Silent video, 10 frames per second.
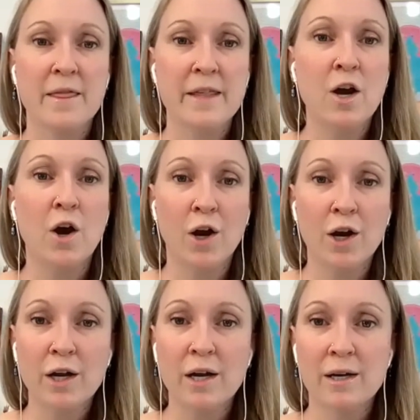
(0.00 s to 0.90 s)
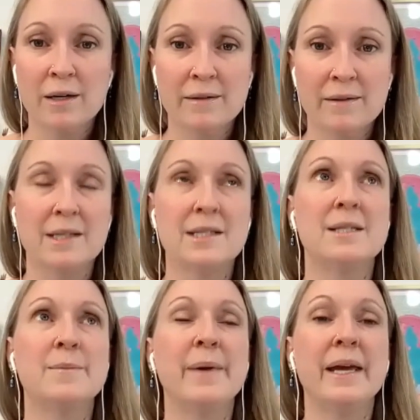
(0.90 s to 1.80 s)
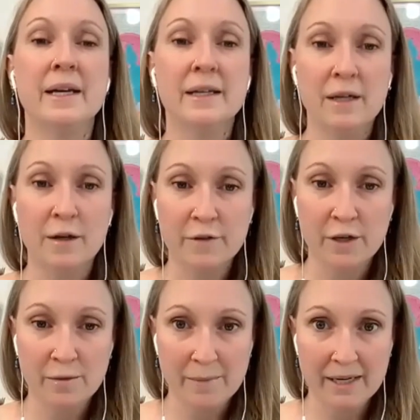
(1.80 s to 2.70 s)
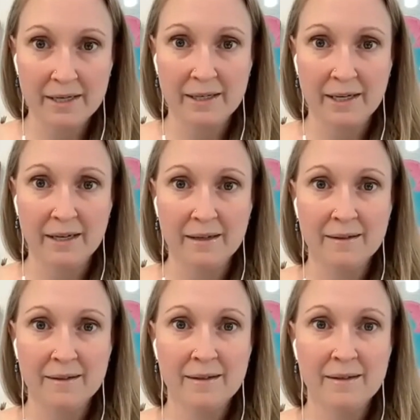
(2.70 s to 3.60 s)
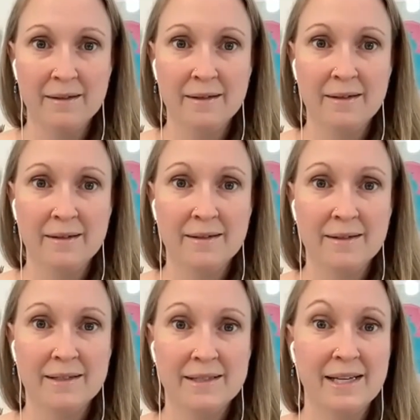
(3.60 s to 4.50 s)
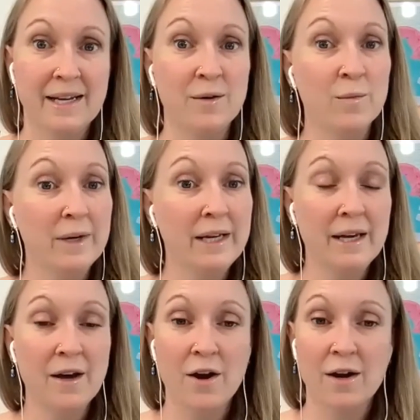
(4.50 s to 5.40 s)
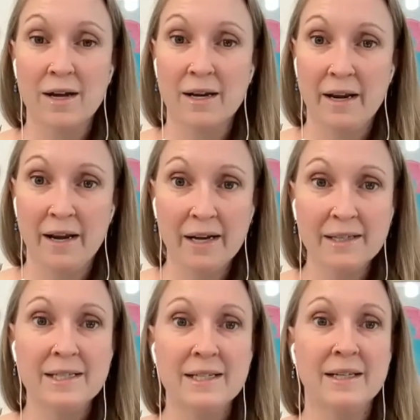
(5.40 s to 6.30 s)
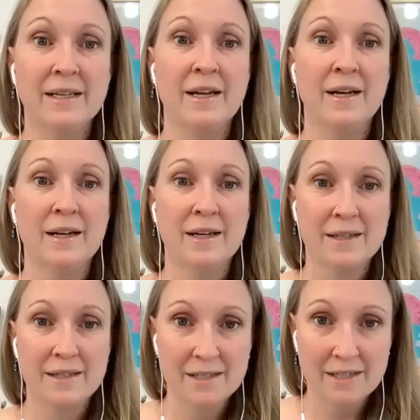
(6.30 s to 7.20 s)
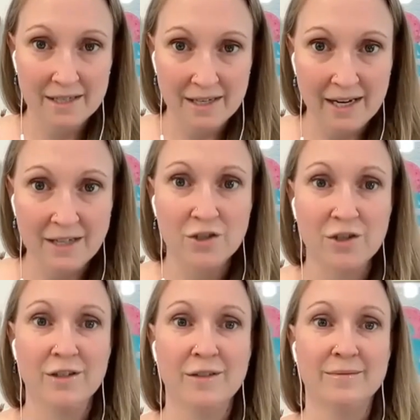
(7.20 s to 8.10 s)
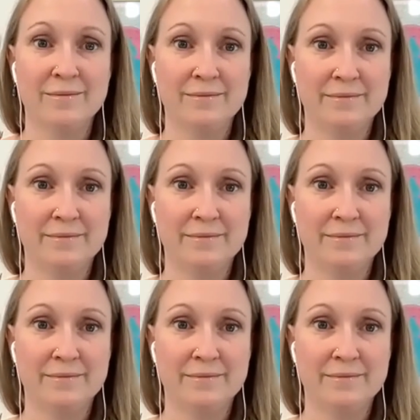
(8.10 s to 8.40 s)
the arc, the span of humanity saying we are connected to nature.